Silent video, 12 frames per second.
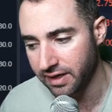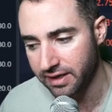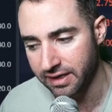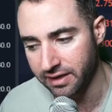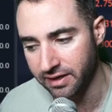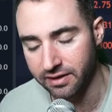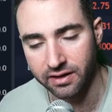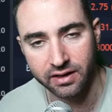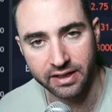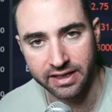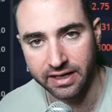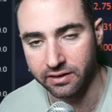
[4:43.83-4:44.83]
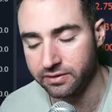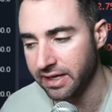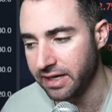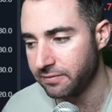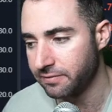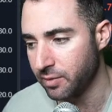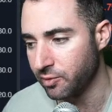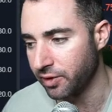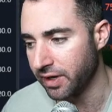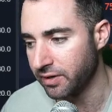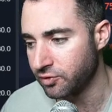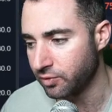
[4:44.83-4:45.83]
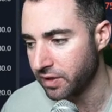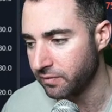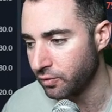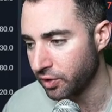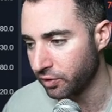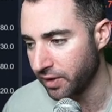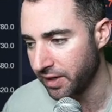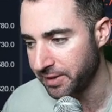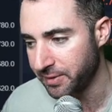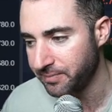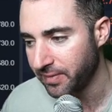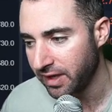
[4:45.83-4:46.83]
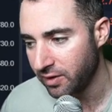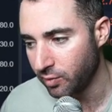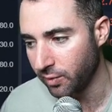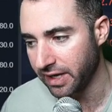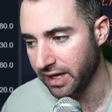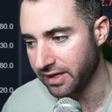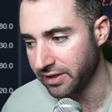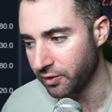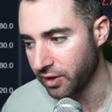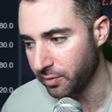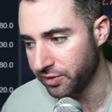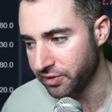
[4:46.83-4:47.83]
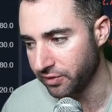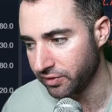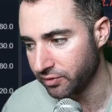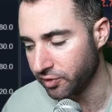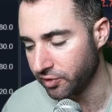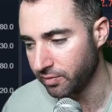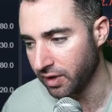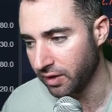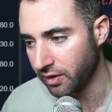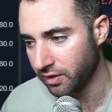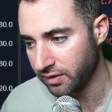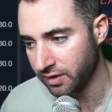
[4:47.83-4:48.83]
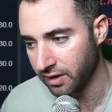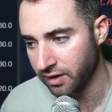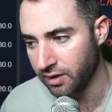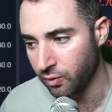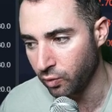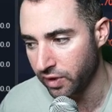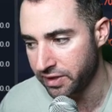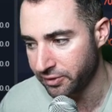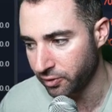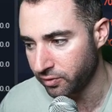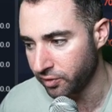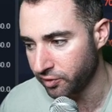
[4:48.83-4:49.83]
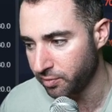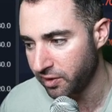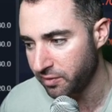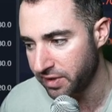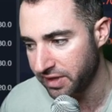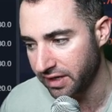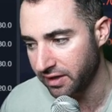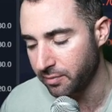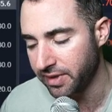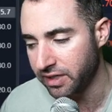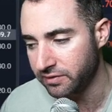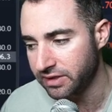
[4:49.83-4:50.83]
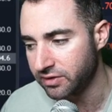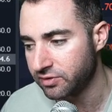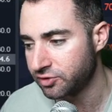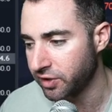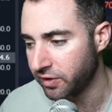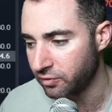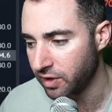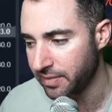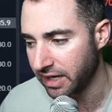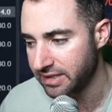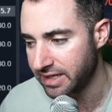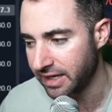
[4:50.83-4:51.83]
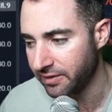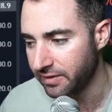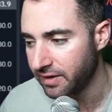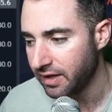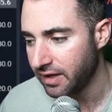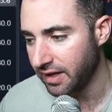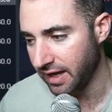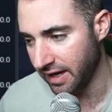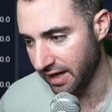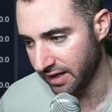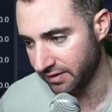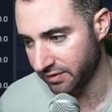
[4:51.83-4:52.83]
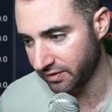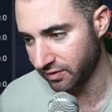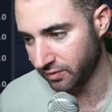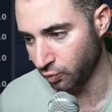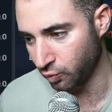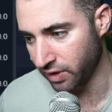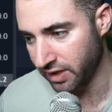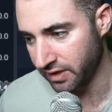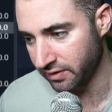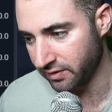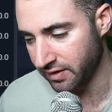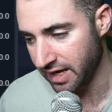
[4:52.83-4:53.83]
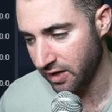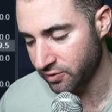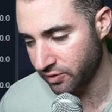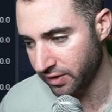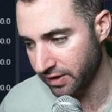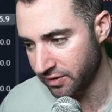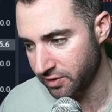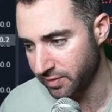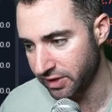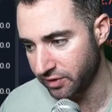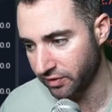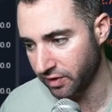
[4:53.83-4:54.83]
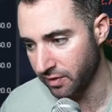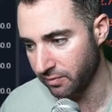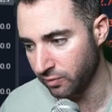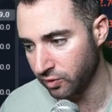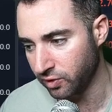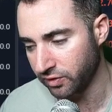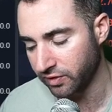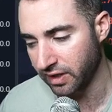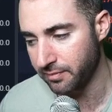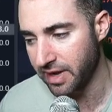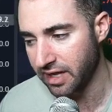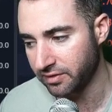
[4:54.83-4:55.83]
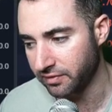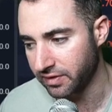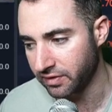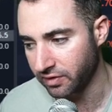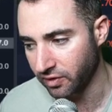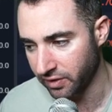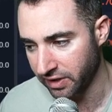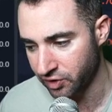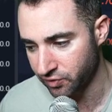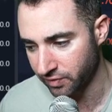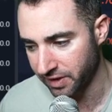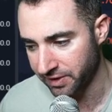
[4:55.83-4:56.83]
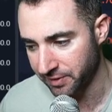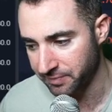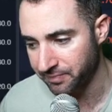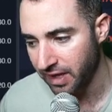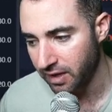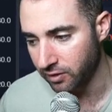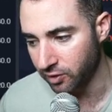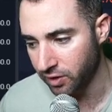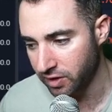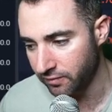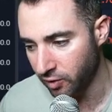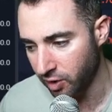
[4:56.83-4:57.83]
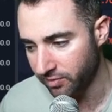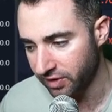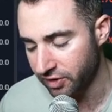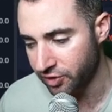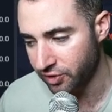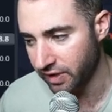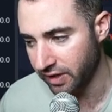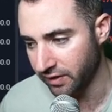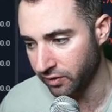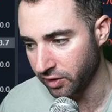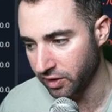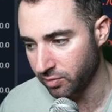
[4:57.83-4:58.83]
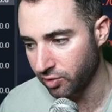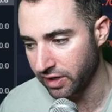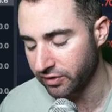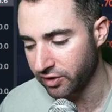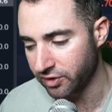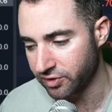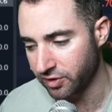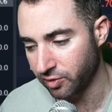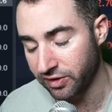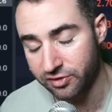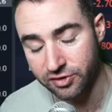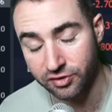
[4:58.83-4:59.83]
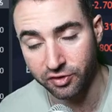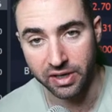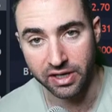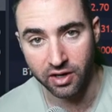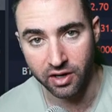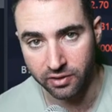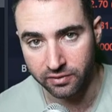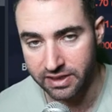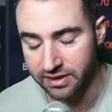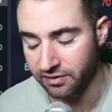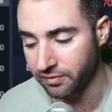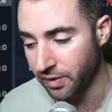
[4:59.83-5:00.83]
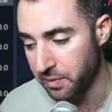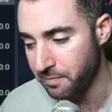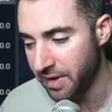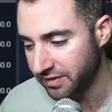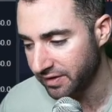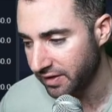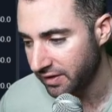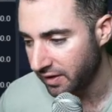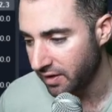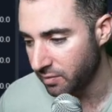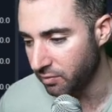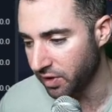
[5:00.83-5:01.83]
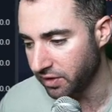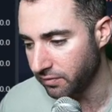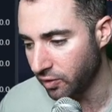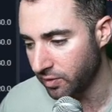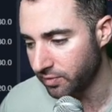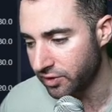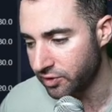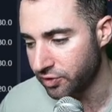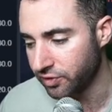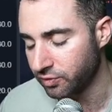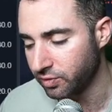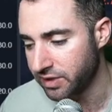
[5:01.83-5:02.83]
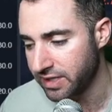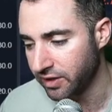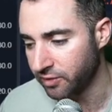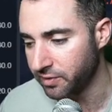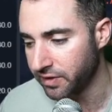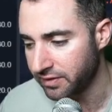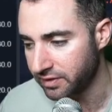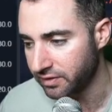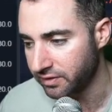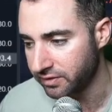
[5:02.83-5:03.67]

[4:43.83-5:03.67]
in, again, late February 24th right here, where we had, you know, a couple dildos close, or one dildo close above, but then immediately shoved right back down, as what is now turning out to be just looks like a massive consolidation right here. Look at the volume signature and then look at the price structure. The price structure is quite ugly and it's very messy, but the volume signature is what tells me that this is